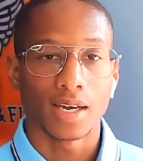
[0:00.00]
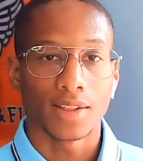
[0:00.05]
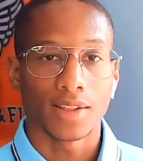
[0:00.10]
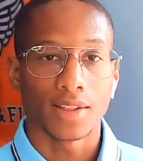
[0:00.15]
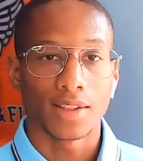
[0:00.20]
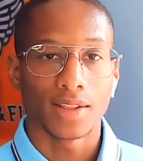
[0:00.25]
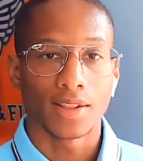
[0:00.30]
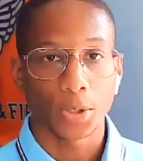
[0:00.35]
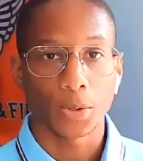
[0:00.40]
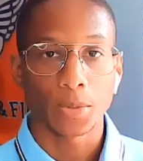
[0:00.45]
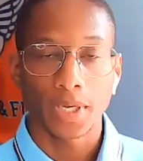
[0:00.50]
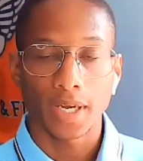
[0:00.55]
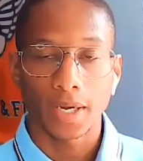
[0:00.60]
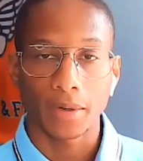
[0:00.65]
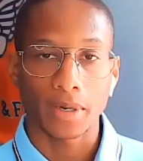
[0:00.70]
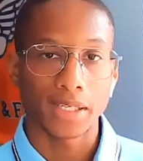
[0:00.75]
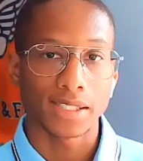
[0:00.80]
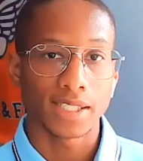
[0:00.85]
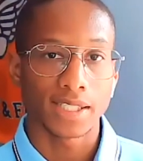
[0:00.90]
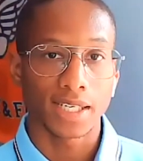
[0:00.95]
They showed me
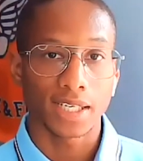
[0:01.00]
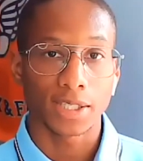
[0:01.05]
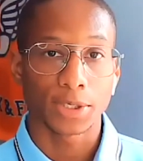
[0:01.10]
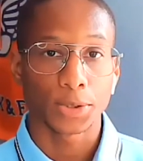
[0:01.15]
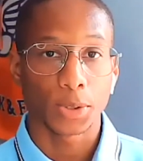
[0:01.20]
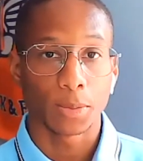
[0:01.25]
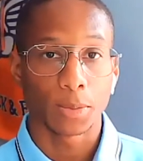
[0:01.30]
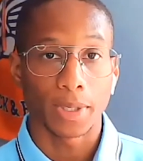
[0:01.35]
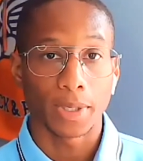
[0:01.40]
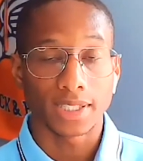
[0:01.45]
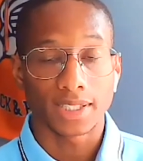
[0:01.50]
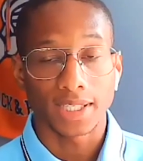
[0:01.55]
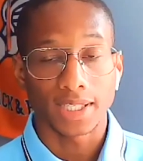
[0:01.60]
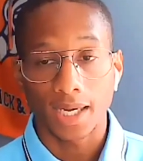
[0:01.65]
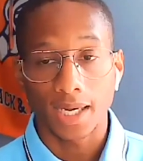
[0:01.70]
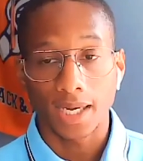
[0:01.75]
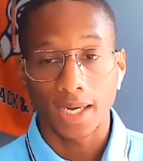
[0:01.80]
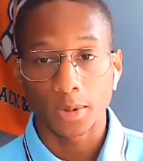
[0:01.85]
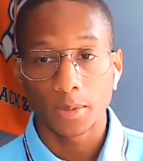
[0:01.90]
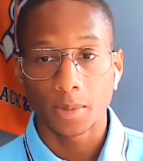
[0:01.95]
how I could take control of my
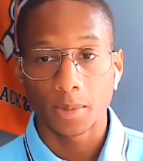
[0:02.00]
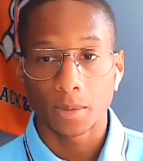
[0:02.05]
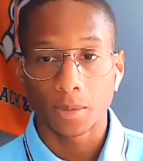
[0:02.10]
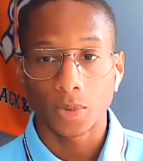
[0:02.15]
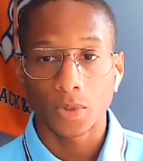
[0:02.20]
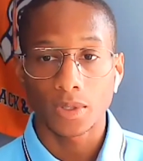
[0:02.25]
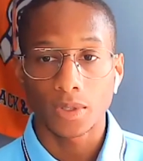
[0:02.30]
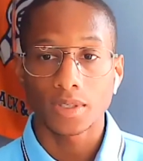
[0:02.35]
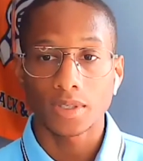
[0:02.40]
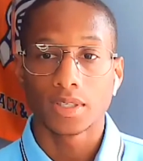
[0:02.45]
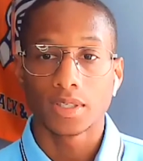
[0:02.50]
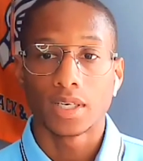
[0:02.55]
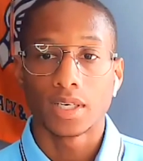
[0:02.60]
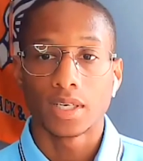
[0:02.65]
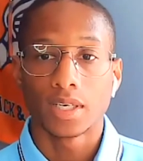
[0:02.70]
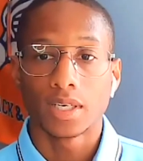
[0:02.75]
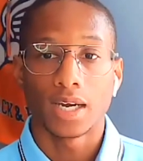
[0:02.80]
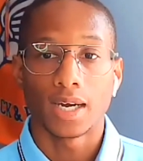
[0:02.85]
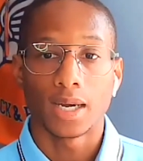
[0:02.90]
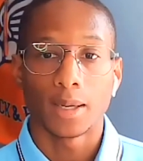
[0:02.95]
time a little bit more,
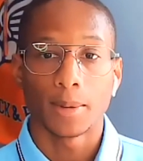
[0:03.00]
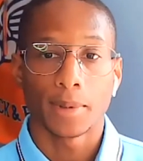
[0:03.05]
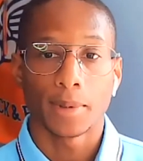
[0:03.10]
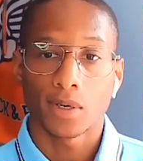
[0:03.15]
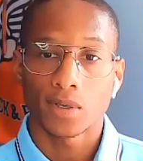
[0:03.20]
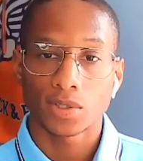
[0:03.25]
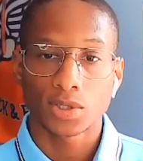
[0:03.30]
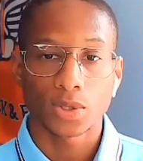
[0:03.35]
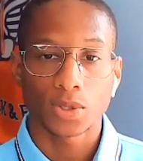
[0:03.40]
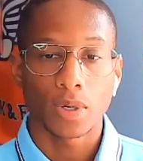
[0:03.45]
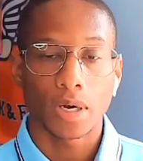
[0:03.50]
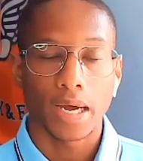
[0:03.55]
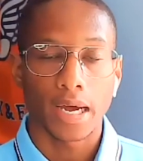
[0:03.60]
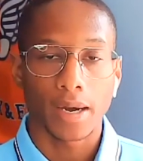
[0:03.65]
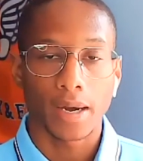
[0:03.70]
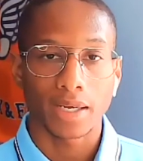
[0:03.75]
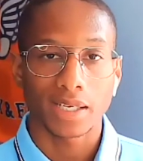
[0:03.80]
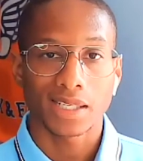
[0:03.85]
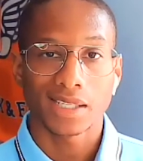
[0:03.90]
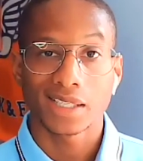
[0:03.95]
and also
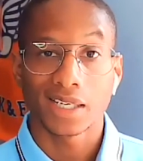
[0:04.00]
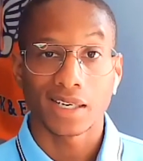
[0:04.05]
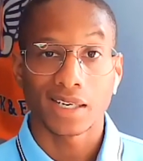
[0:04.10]
how I